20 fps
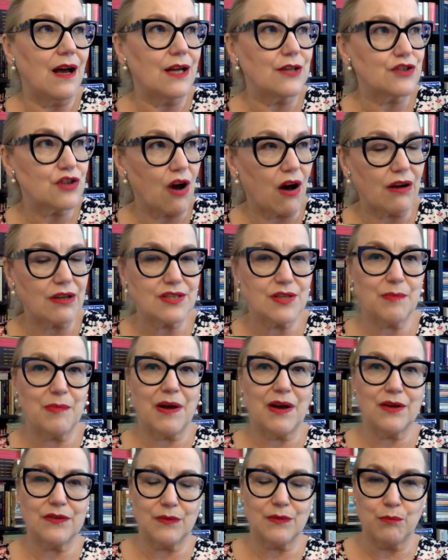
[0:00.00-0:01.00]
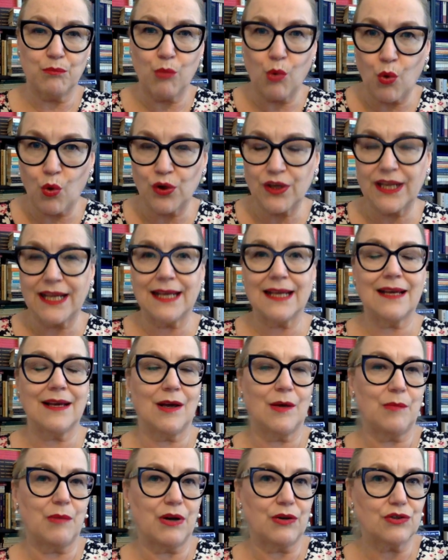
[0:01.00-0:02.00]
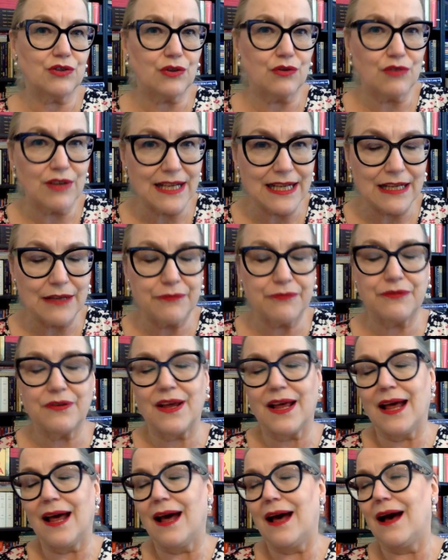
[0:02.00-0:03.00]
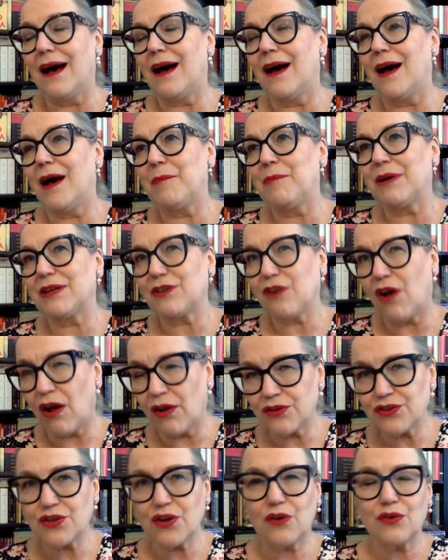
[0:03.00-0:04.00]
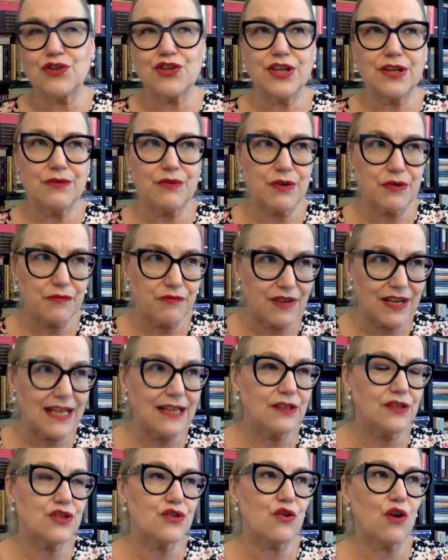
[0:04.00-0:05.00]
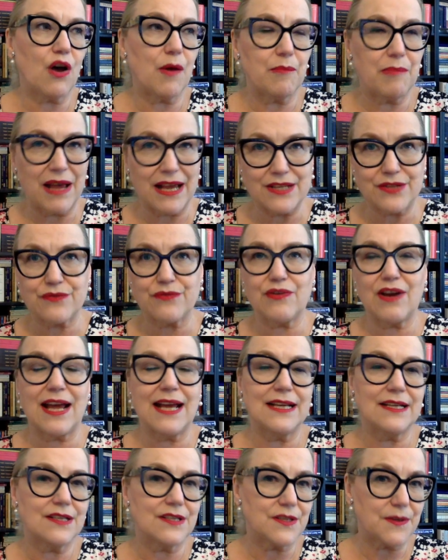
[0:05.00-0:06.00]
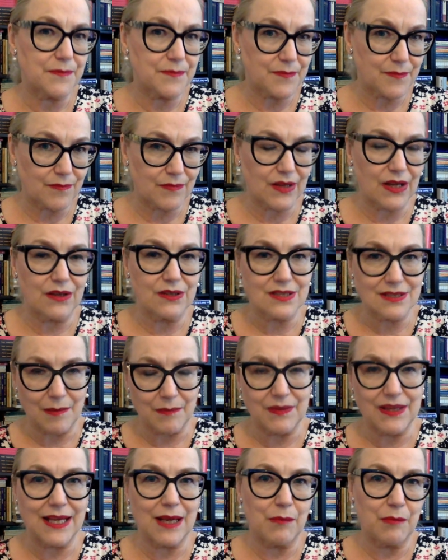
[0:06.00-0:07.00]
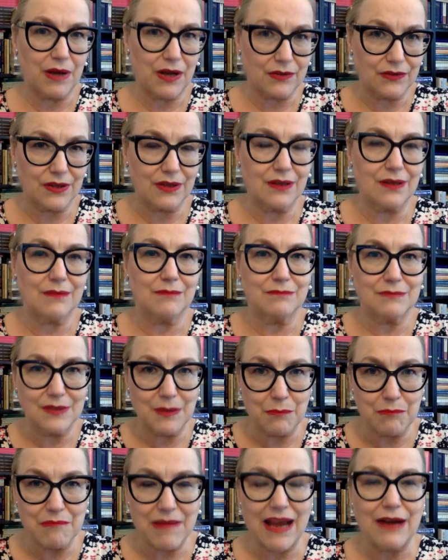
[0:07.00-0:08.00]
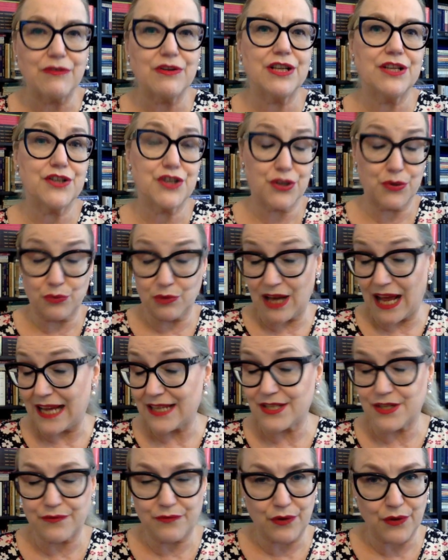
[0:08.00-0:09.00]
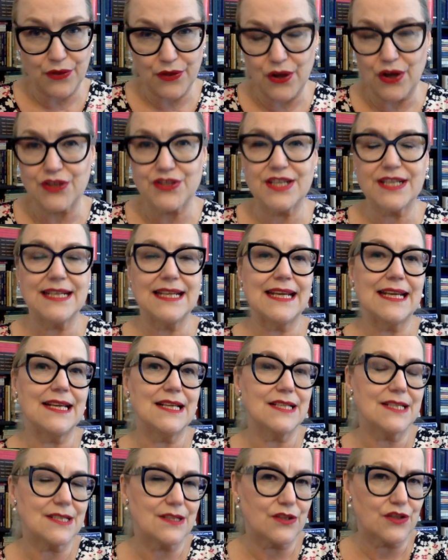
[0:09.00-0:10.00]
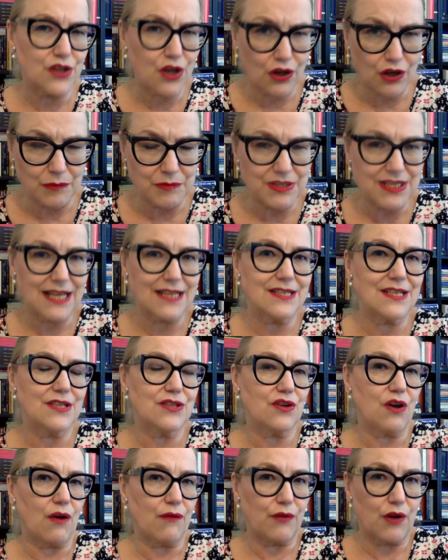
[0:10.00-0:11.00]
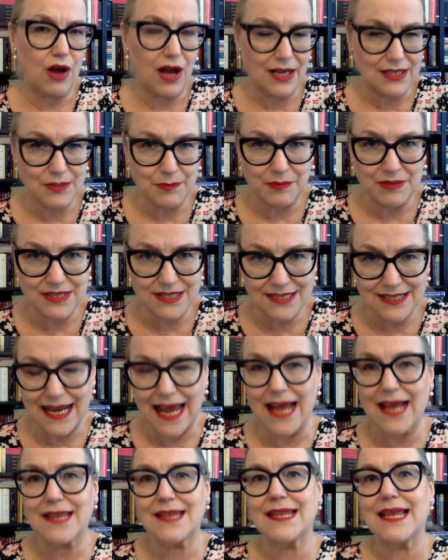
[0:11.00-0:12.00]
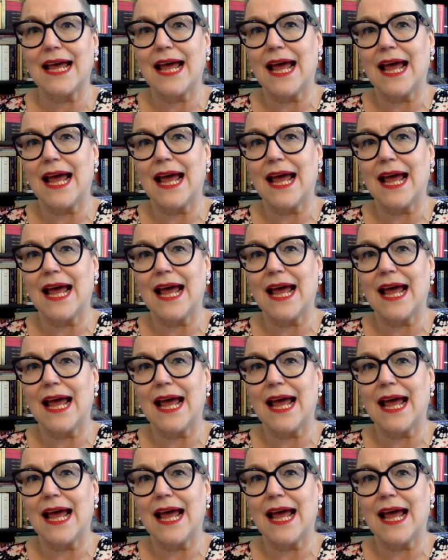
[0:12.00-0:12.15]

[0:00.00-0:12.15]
talks about mourning, about grief, but also she reveals to her best friend something about the marriage who lasted for 30 years, the circumstances of her husband's death.